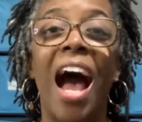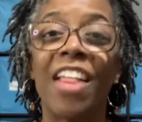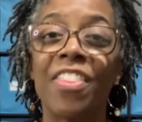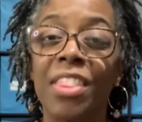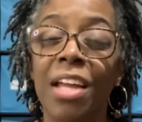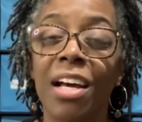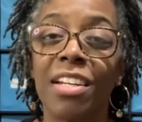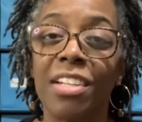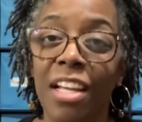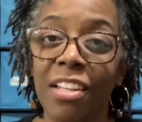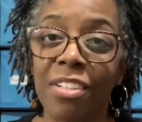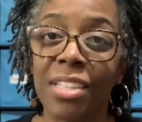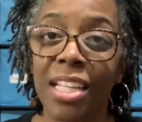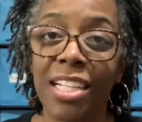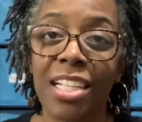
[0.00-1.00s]
The
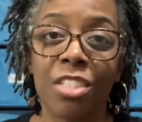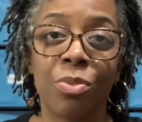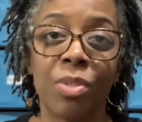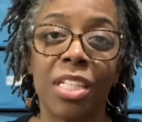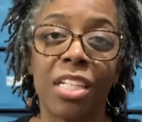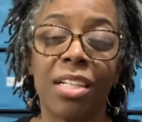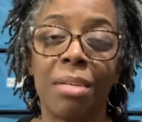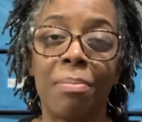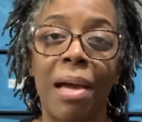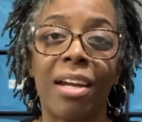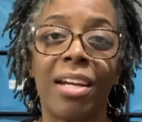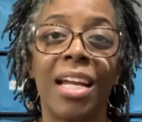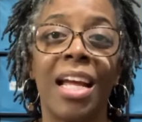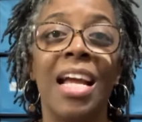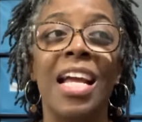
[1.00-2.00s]
another thing that's really good about
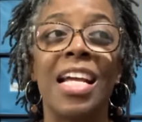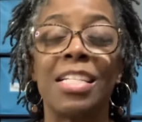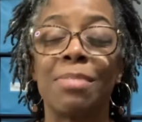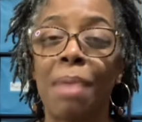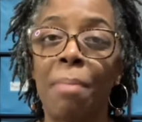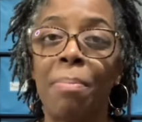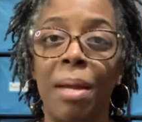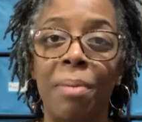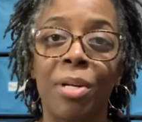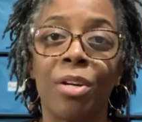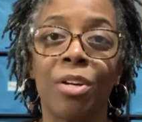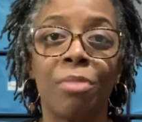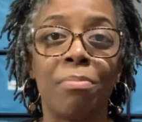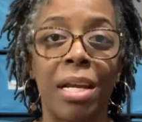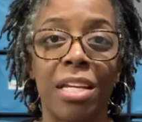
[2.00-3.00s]
it is my baby
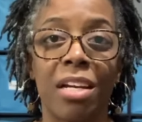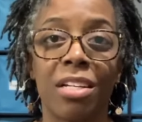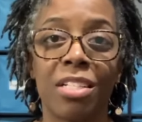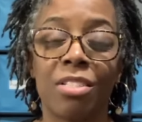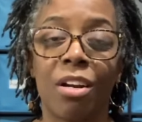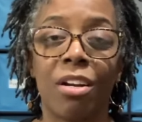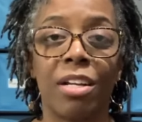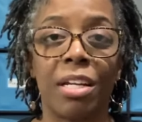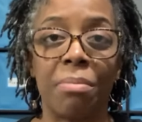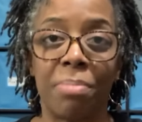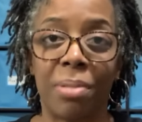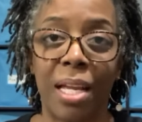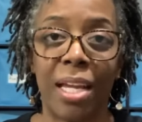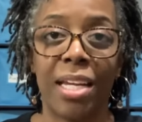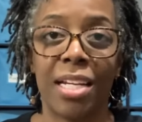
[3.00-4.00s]
girl, my youngest daughter, can
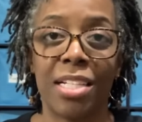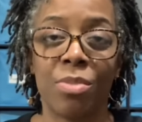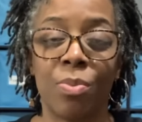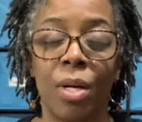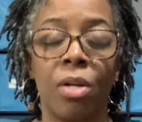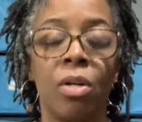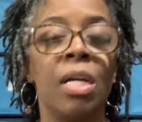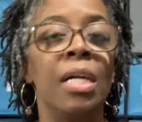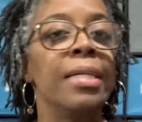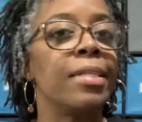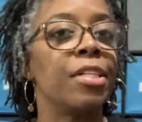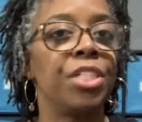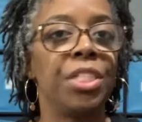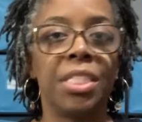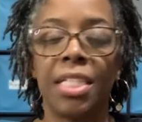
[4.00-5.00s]
play it as well. Now,
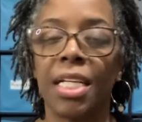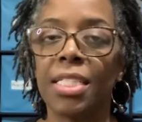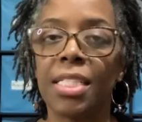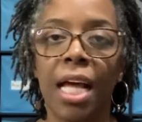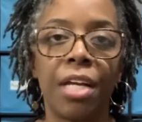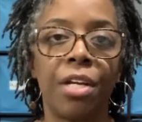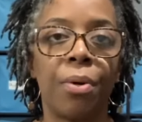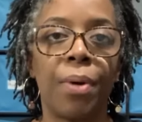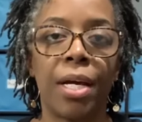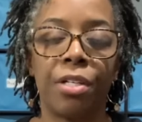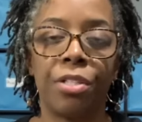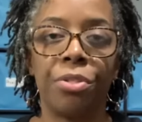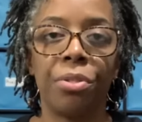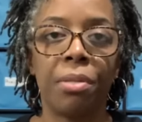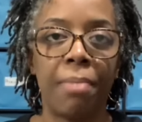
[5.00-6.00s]
she does not know how to
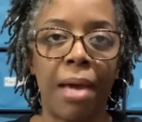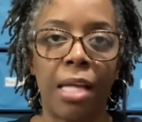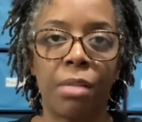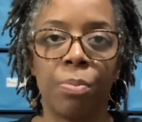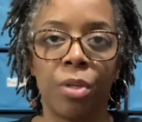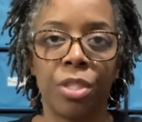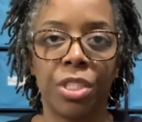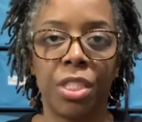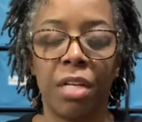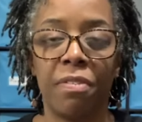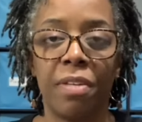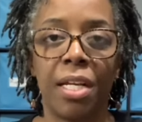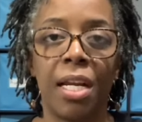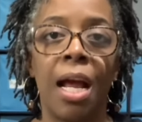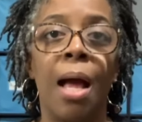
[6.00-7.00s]
do the math portion of
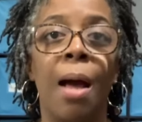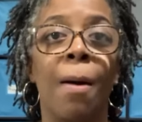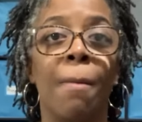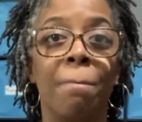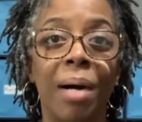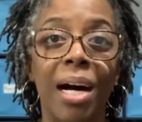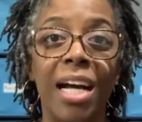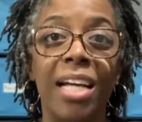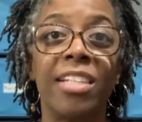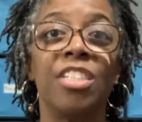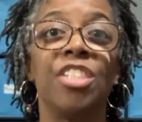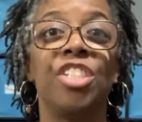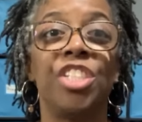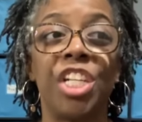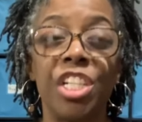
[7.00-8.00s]
it, but
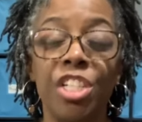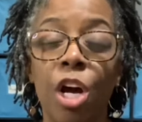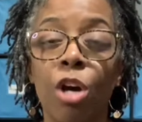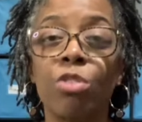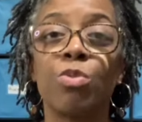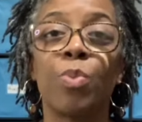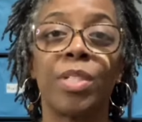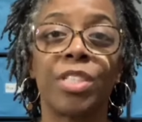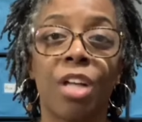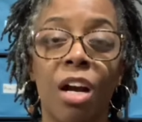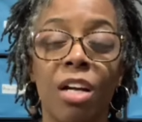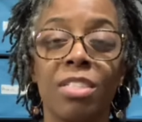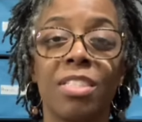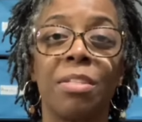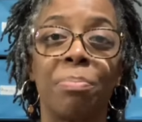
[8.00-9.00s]
she knows what
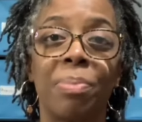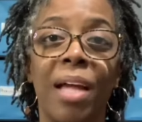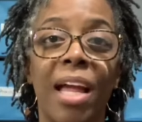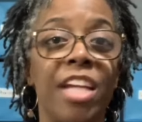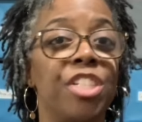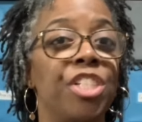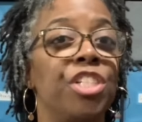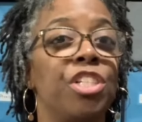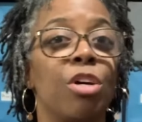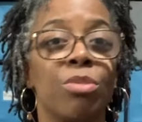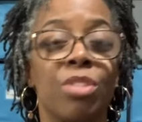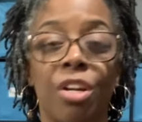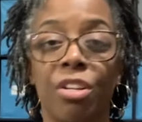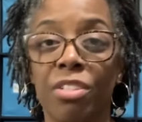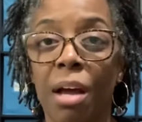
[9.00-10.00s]
cards to play. She
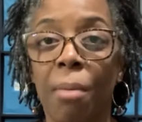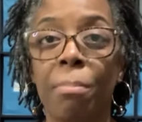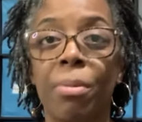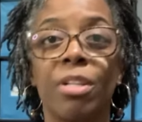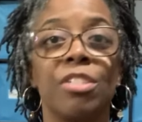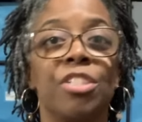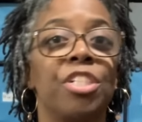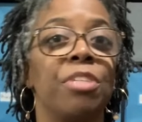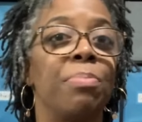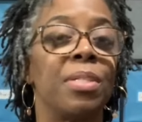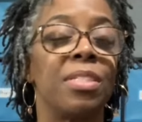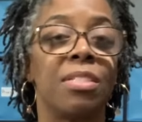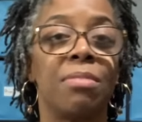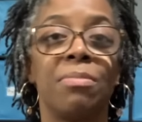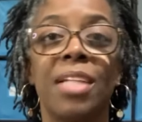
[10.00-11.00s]
knows her numbers. She
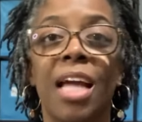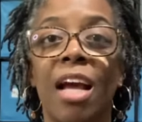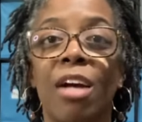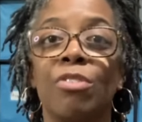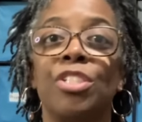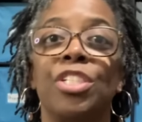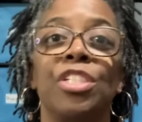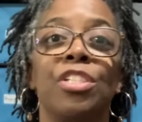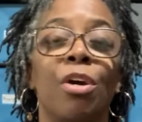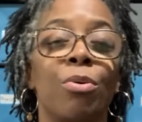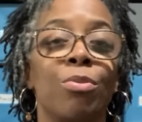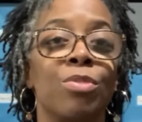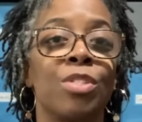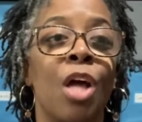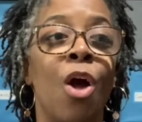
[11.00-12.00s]
puts them down. She
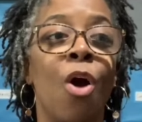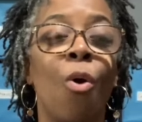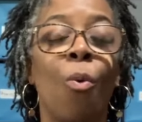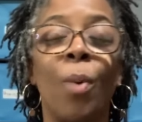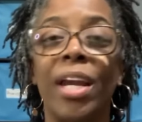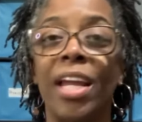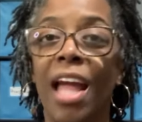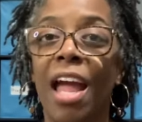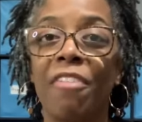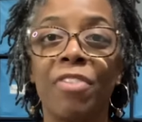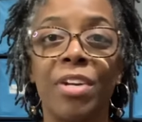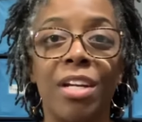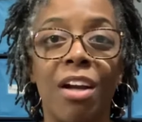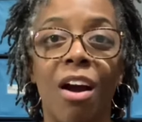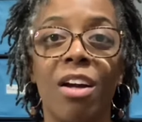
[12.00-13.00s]
knows what
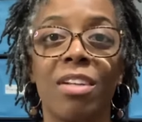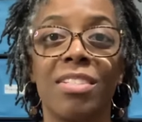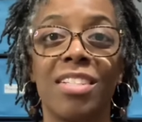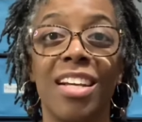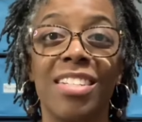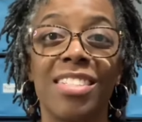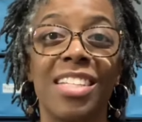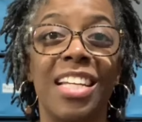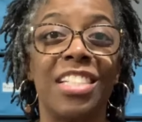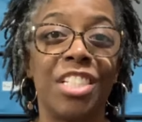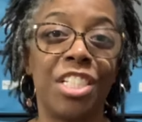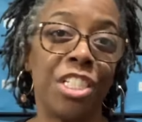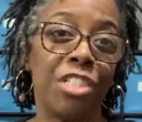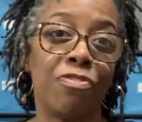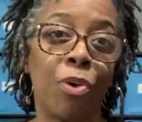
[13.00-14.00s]
every card does. And
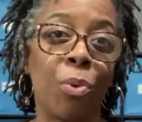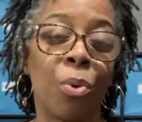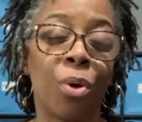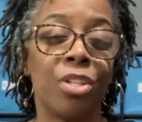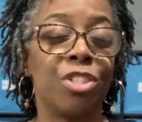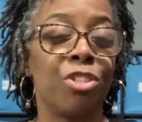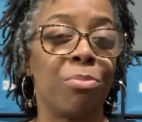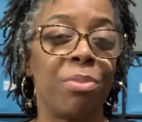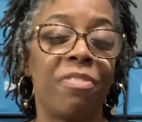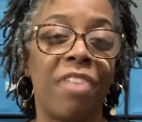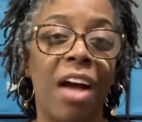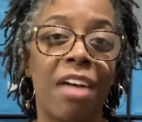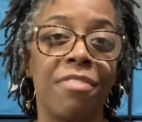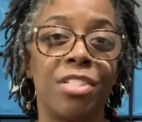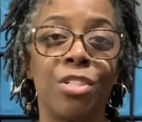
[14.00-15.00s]
she's four, she'll be
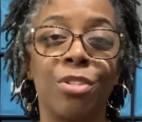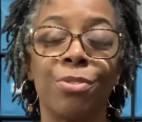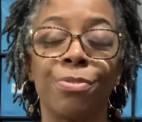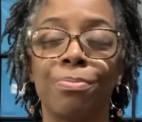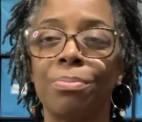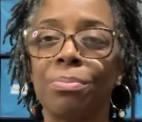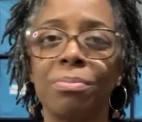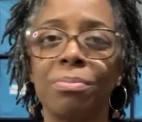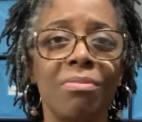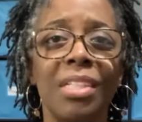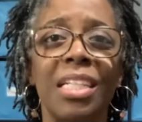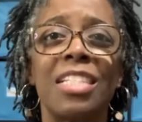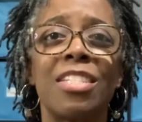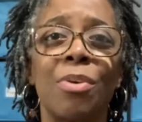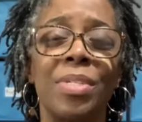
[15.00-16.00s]
five soon.
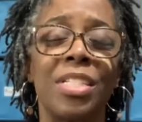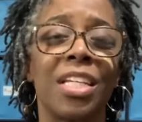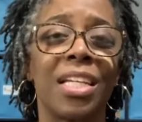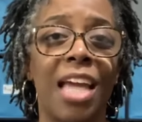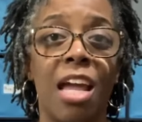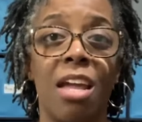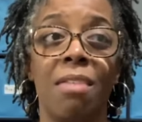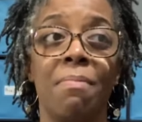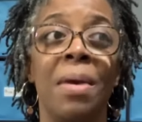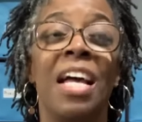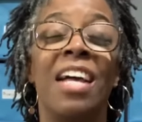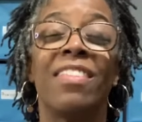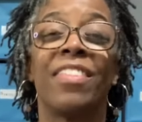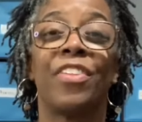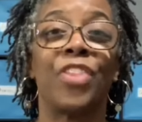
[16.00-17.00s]
So it's a game
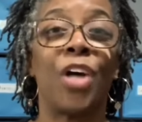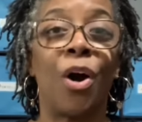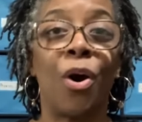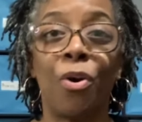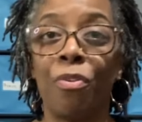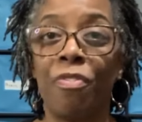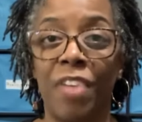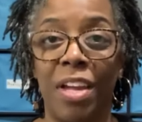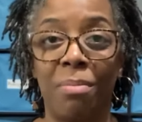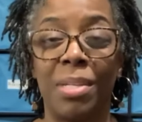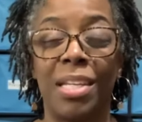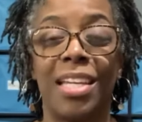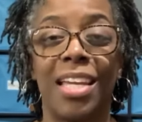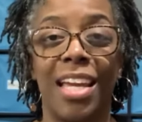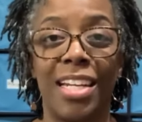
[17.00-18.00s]
that the whole
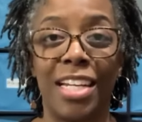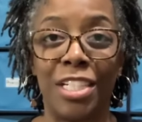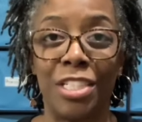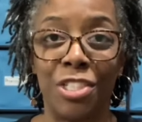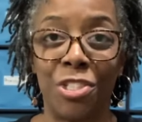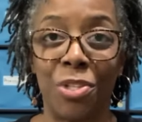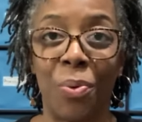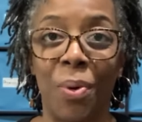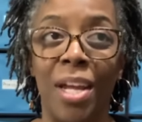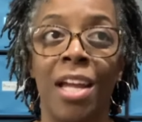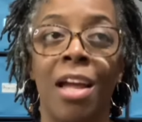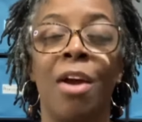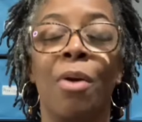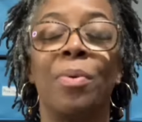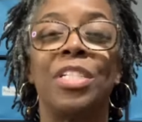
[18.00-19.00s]
family can enjoy,
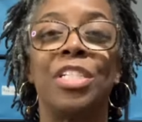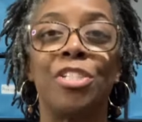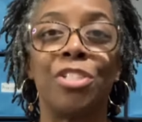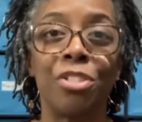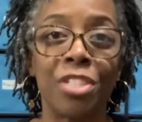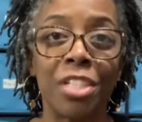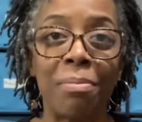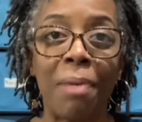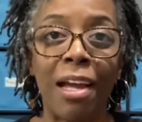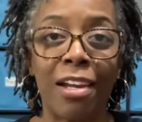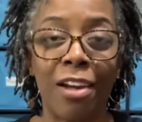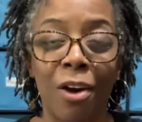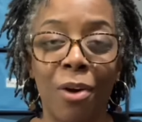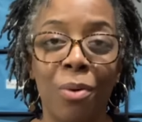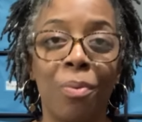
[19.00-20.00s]
which is usually my
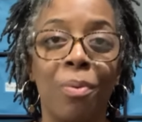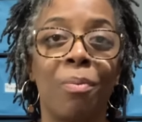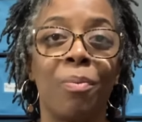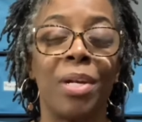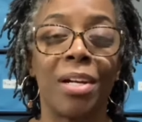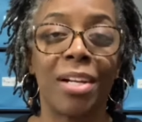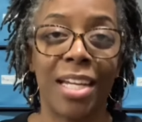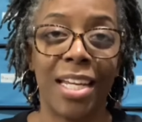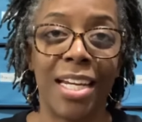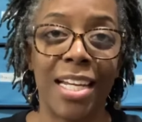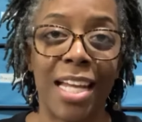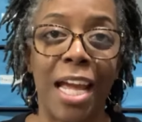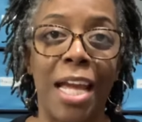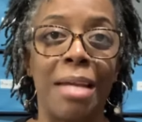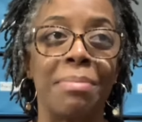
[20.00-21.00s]
goal when we are getting
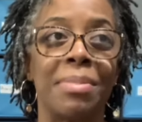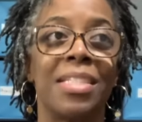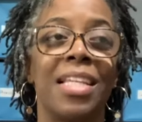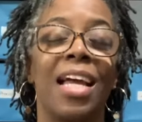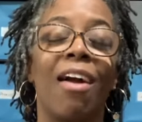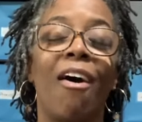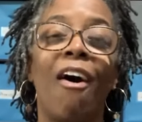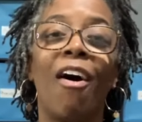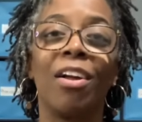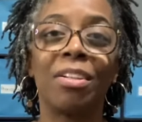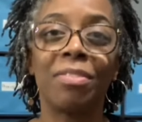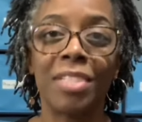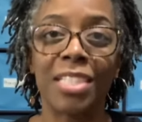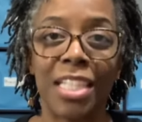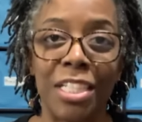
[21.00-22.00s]
games that all
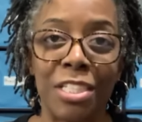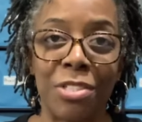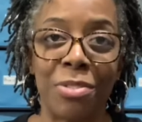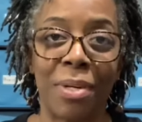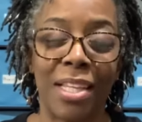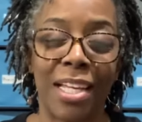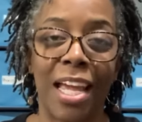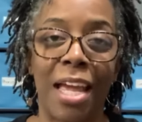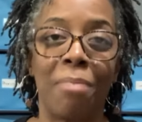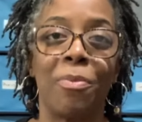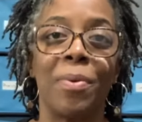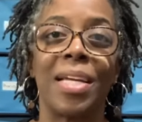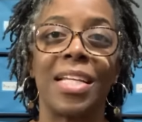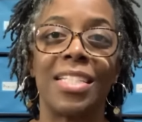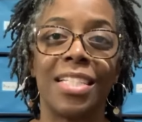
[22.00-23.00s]
of us can enjoy the game.
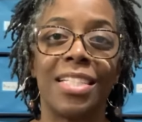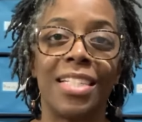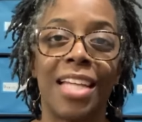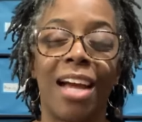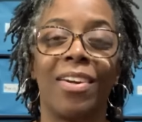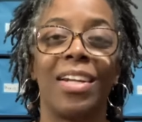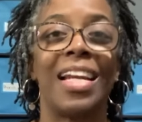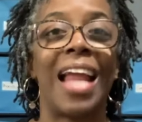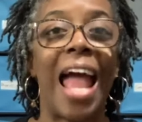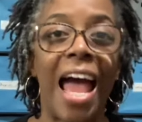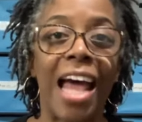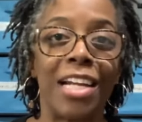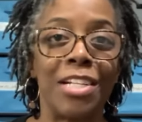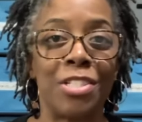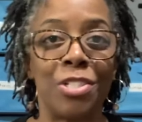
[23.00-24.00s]
We can sit down and
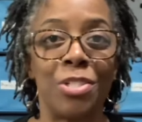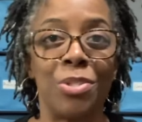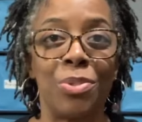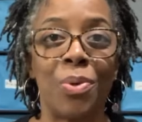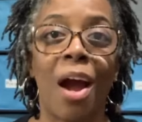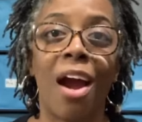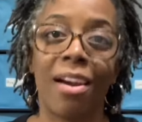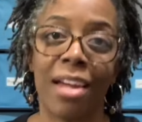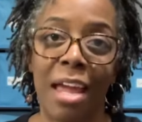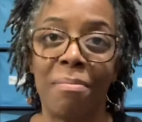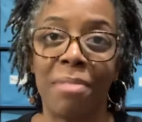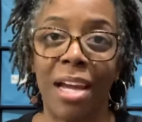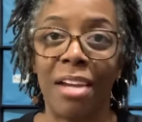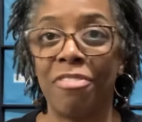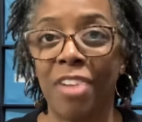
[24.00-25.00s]
add it to our game
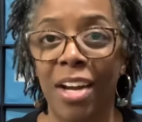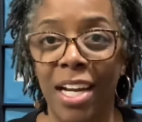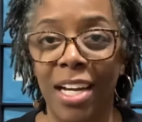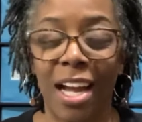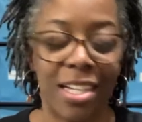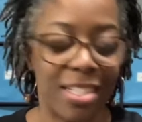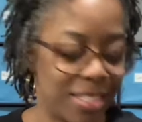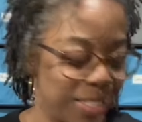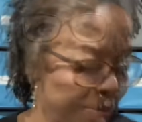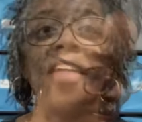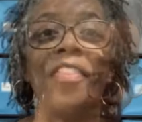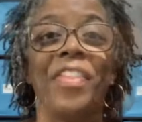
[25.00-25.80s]
night Friday nights.